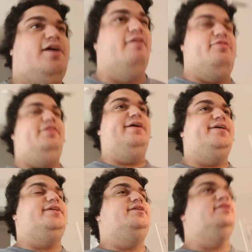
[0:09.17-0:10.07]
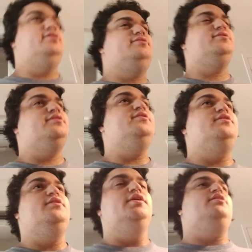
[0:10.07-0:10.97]
saw in theater
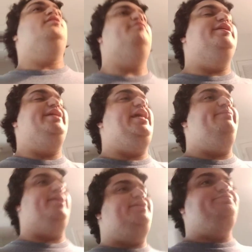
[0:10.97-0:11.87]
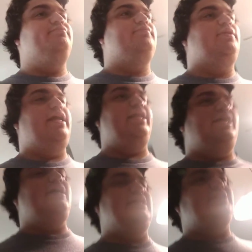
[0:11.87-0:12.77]
when it came out in the
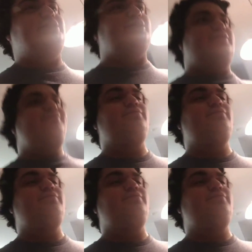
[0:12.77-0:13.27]
82.